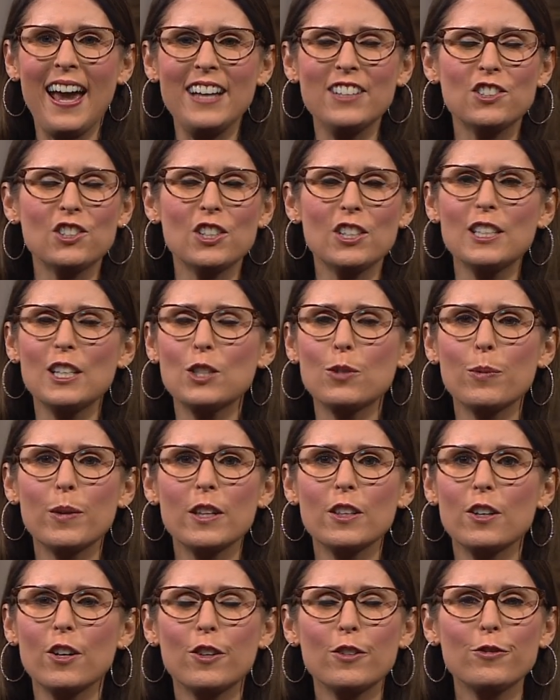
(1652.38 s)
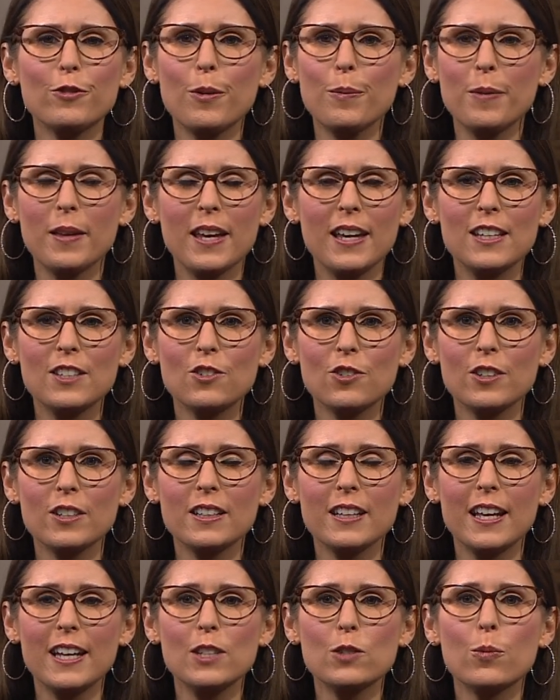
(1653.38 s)
And just as we learned from the
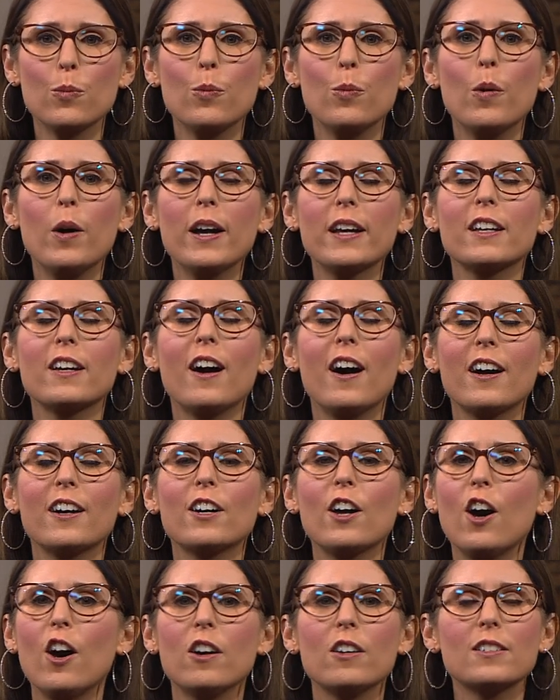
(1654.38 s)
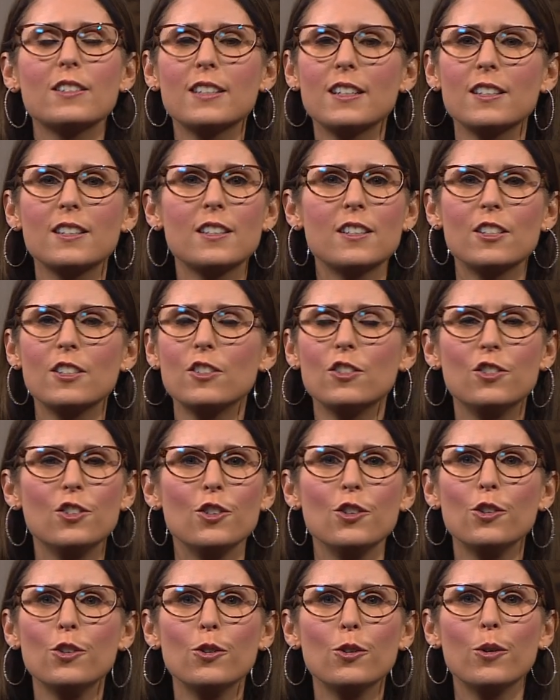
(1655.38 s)
Israelites, what God calls us to
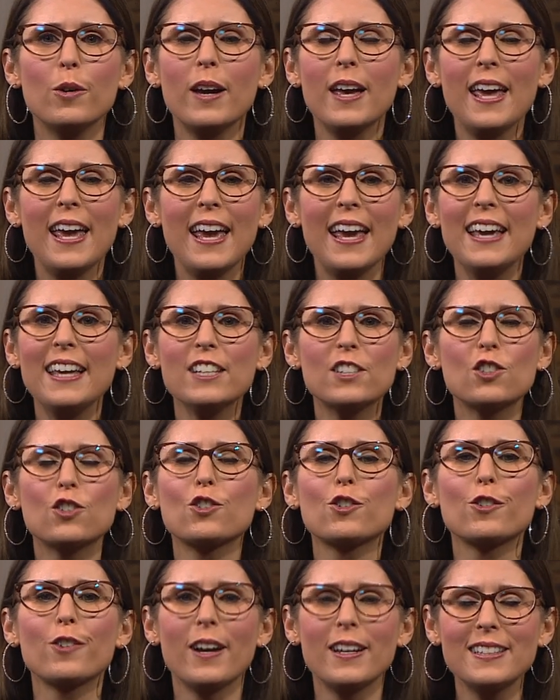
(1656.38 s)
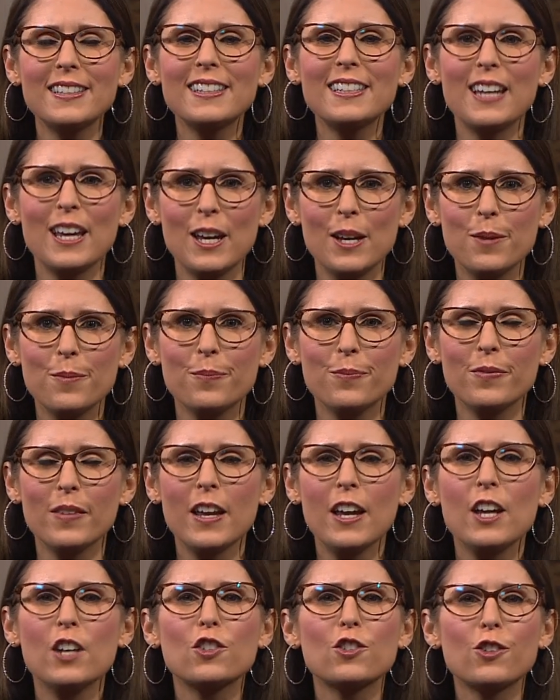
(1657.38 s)
do is trust Him.
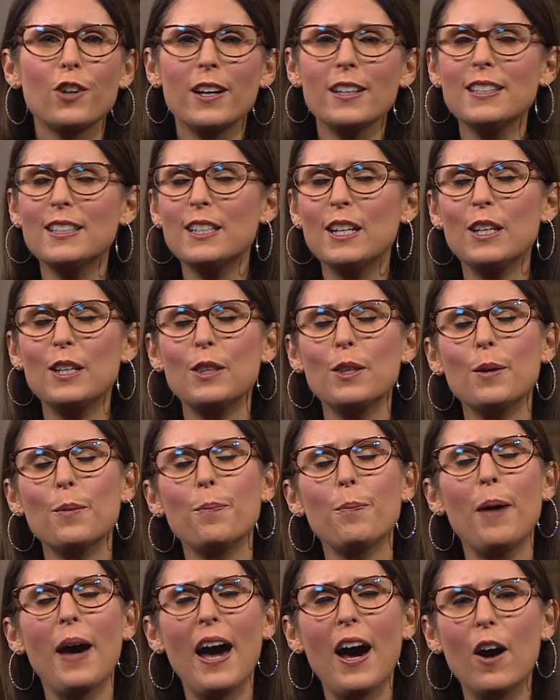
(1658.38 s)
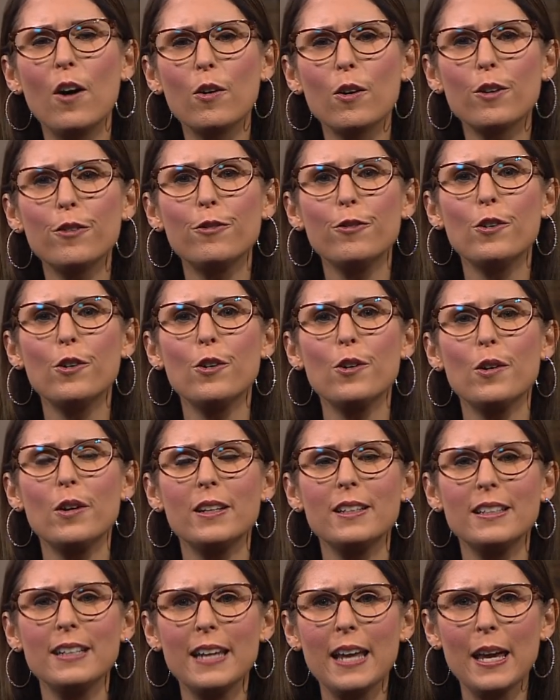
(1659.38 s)
Trust in the powerful
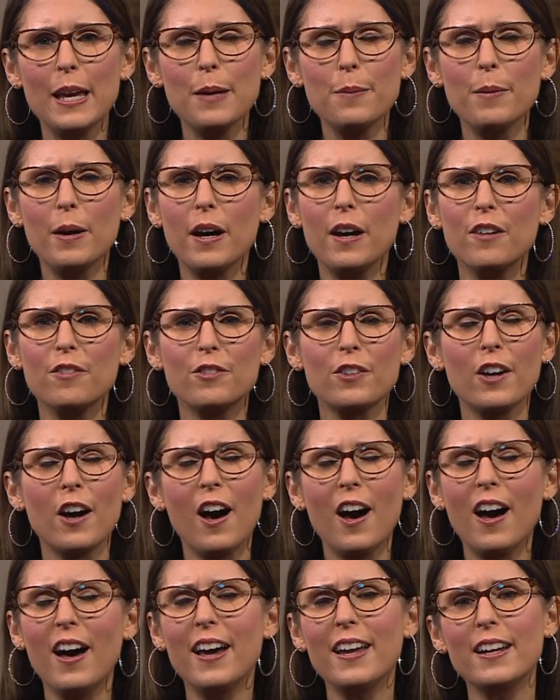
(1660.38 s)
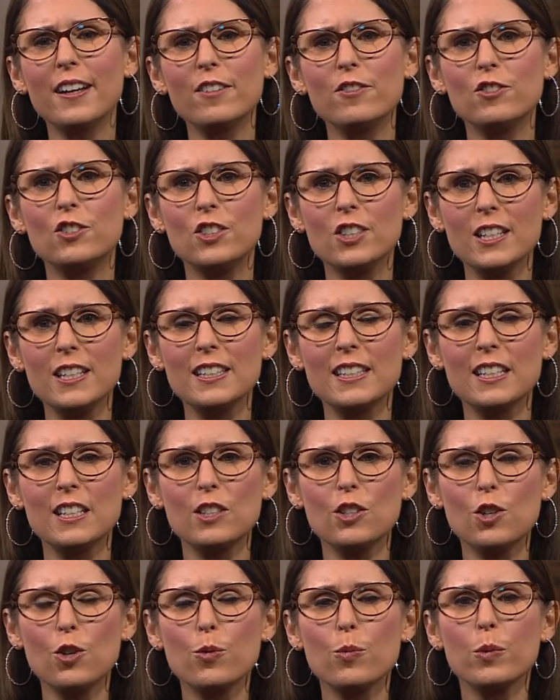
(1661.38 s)
name of God, of
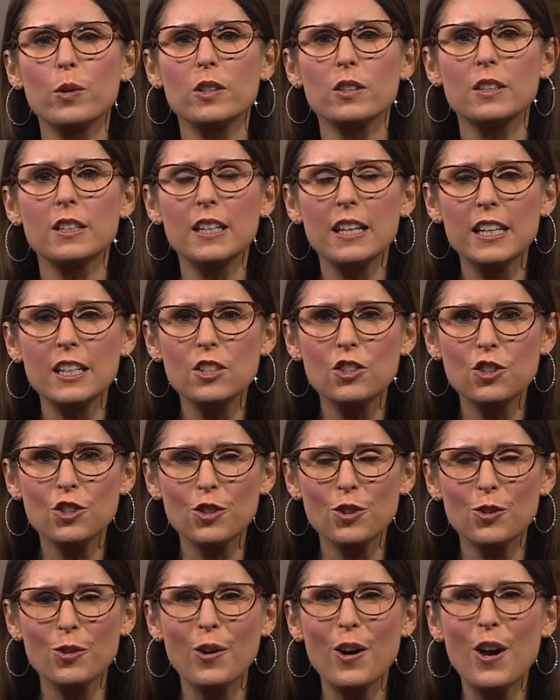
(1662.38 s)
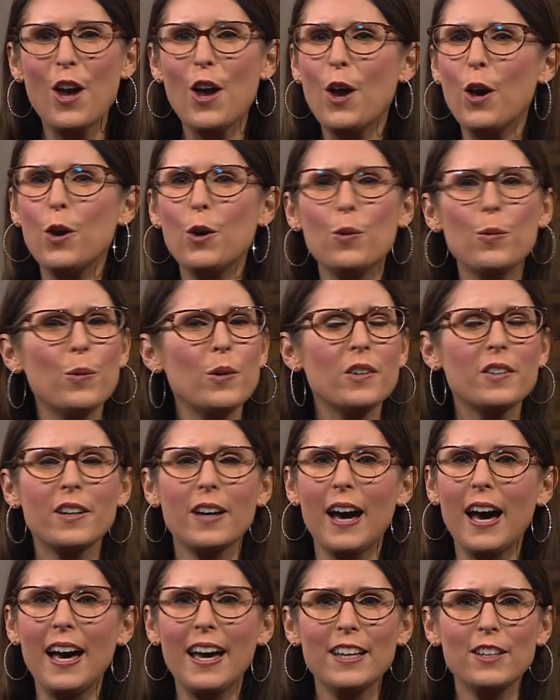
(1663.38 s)
Jesus, who will lead you, who will
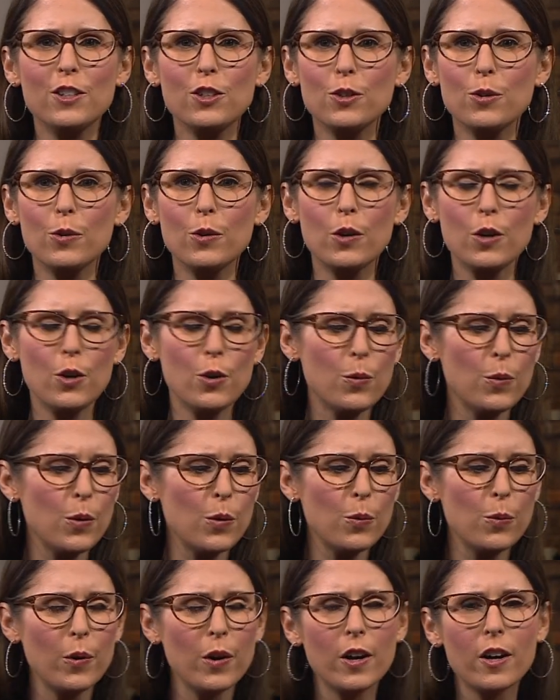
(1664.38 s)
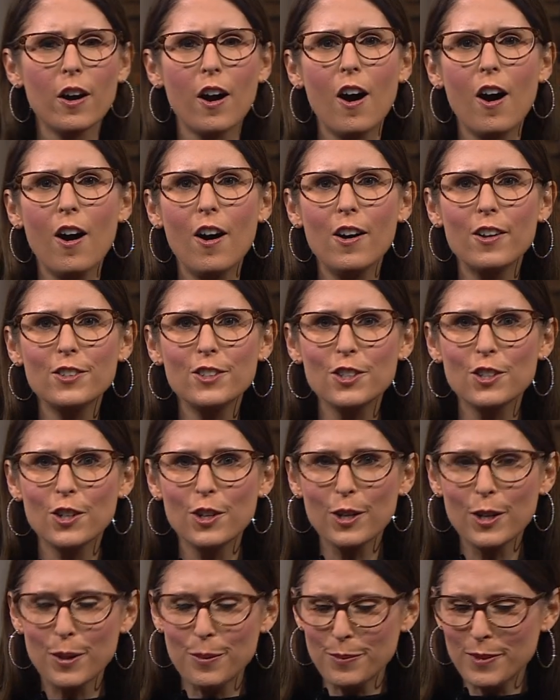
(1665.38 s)
guide you, who will work all
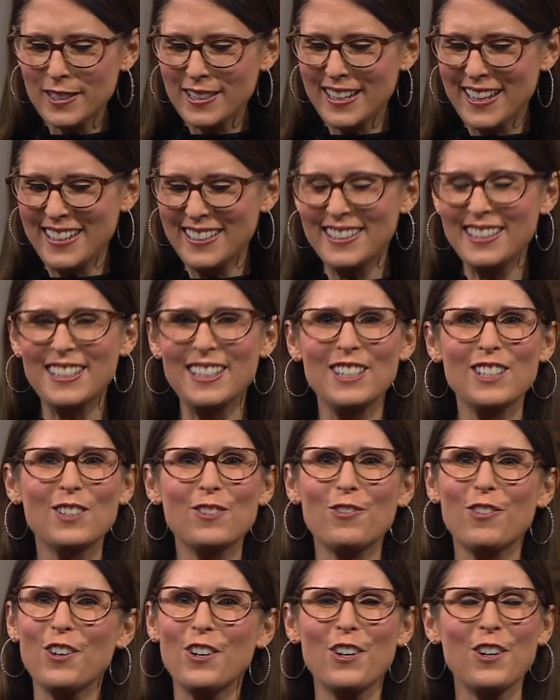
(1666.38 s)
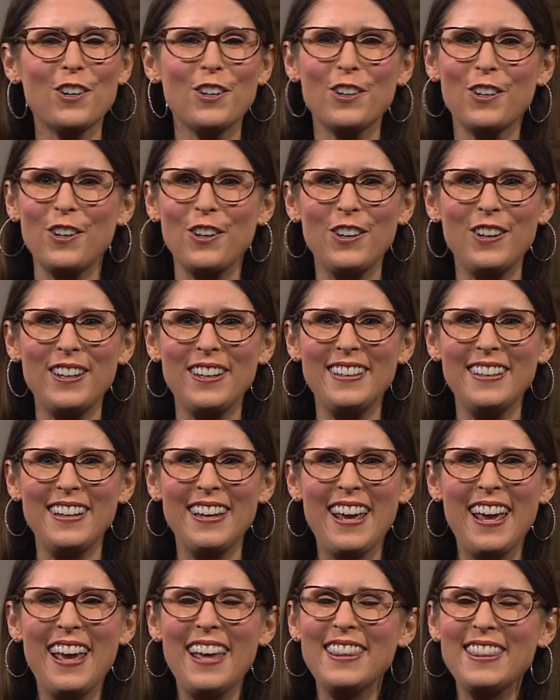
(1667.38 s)
circumstances for your good.
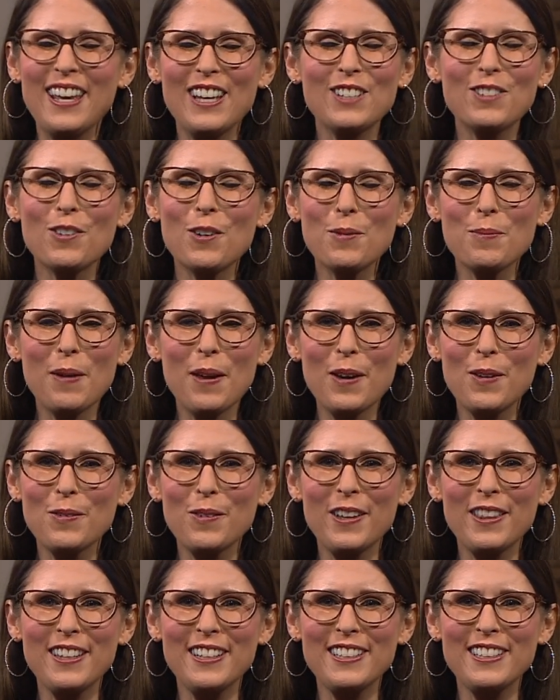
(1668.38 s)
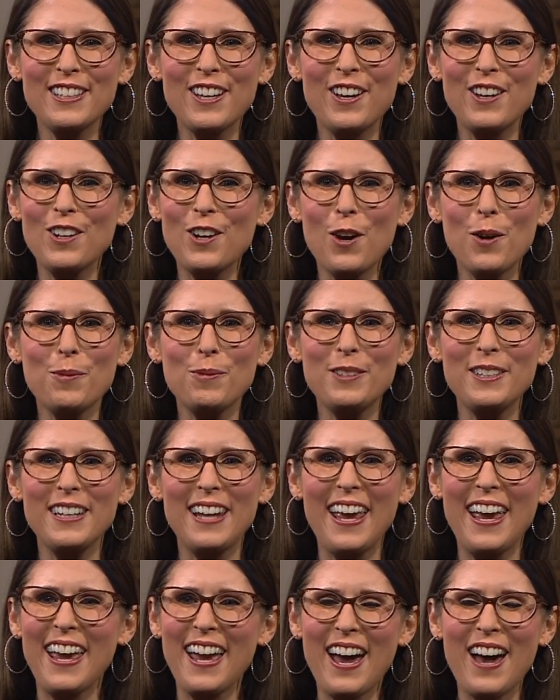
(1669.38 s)
Thanks for being with us on Hope
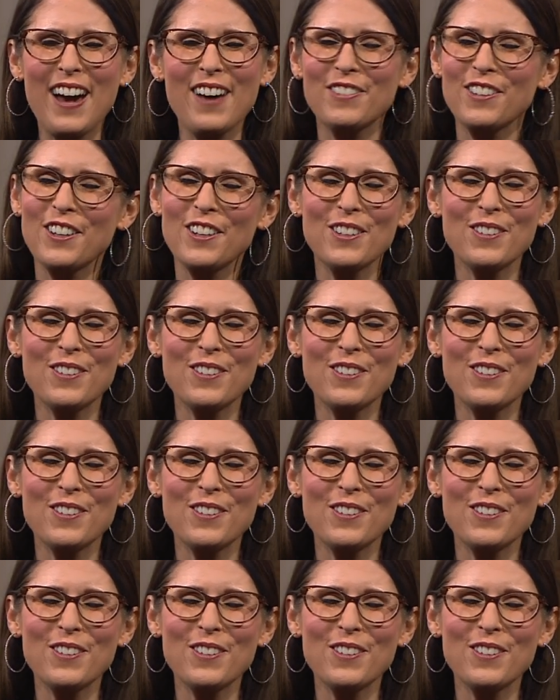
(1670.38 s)
Today. Have a